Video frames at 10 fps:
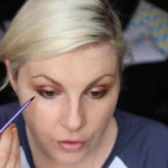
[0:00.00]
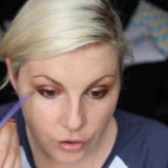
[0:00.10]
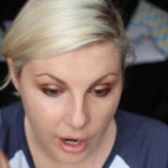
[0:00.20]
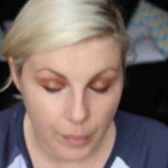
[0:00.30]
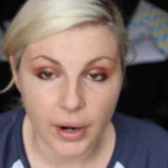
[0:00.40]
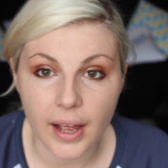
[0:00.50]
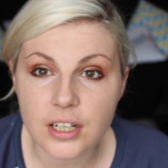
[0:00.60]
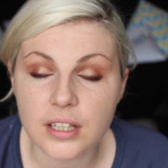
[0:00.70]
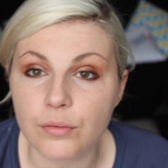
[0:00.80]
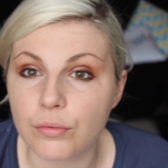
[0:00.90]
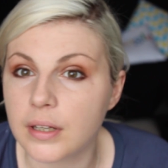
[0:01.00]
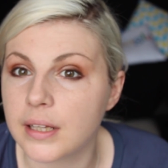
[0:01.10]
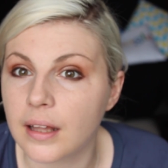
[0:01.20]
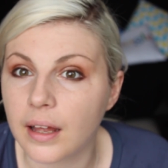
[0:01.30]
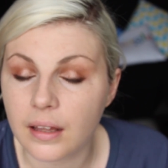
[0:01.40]
of the tripod. I actually
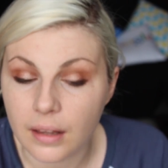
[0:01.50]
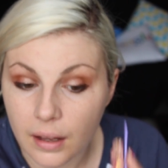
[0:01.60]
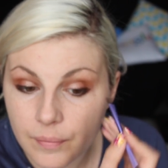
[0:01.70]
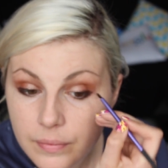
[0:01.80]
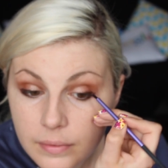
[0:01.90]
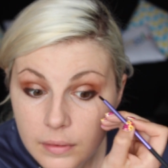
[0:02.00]
really like that.